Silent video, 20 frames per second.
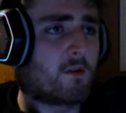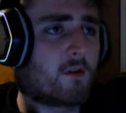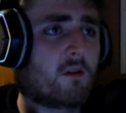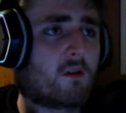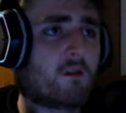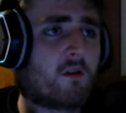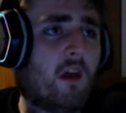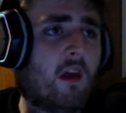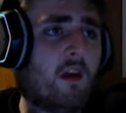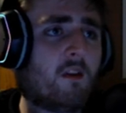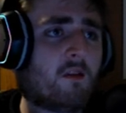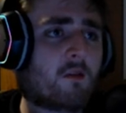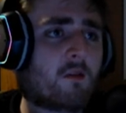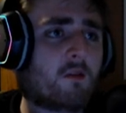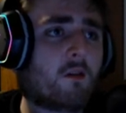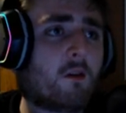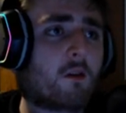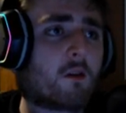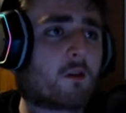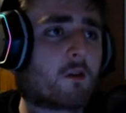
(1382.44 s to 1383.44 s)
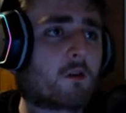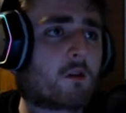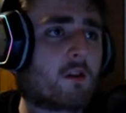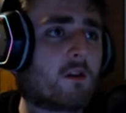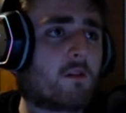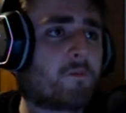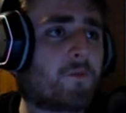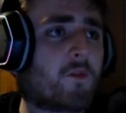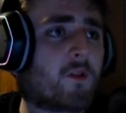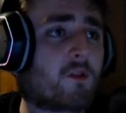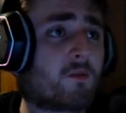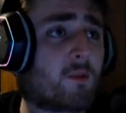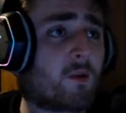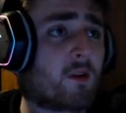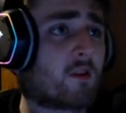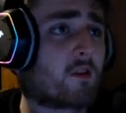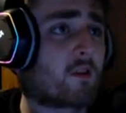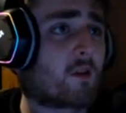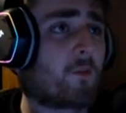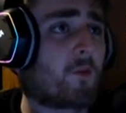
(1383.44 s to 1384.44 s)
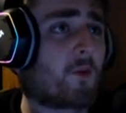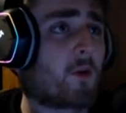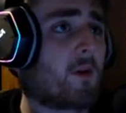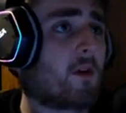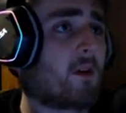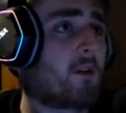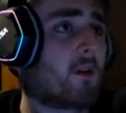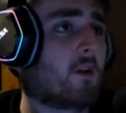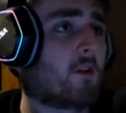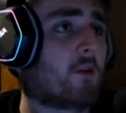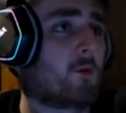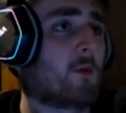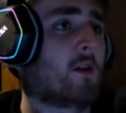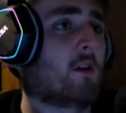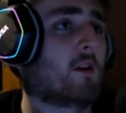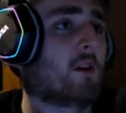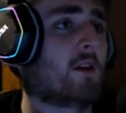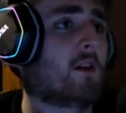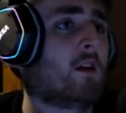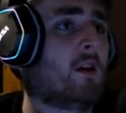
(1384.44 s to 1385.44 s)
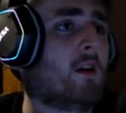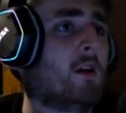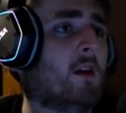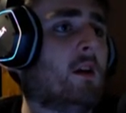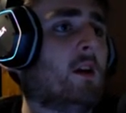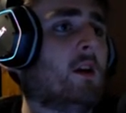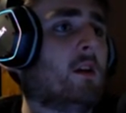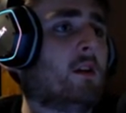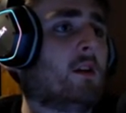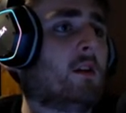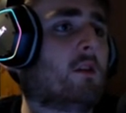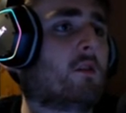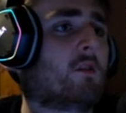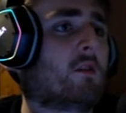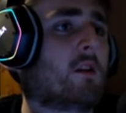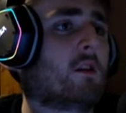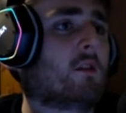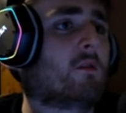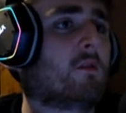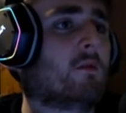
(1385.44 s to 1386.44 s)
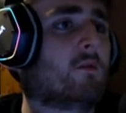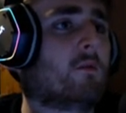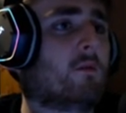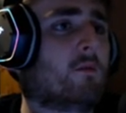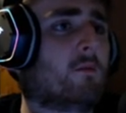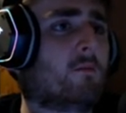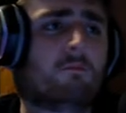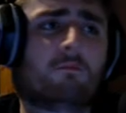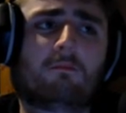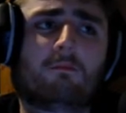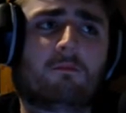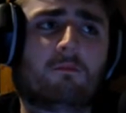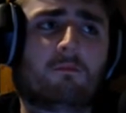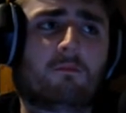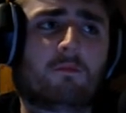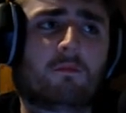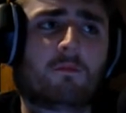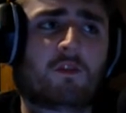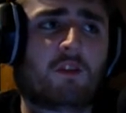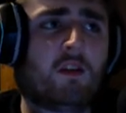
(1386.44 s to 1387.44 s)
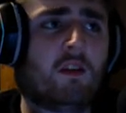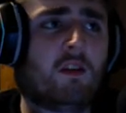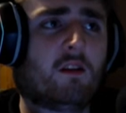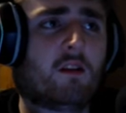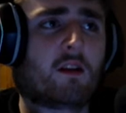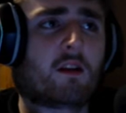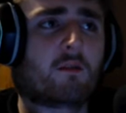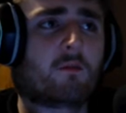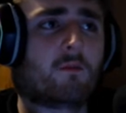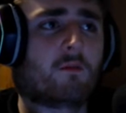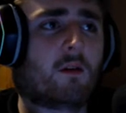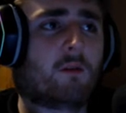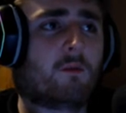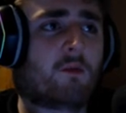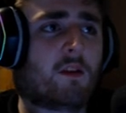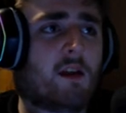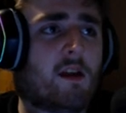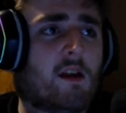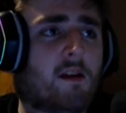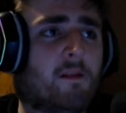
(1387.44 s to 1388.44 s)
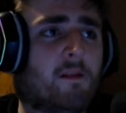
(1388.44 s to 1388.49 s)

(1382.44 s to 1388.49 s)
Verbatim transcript: is ass, or if just because I'm doing things weirdly. It's like, see, like, what was that?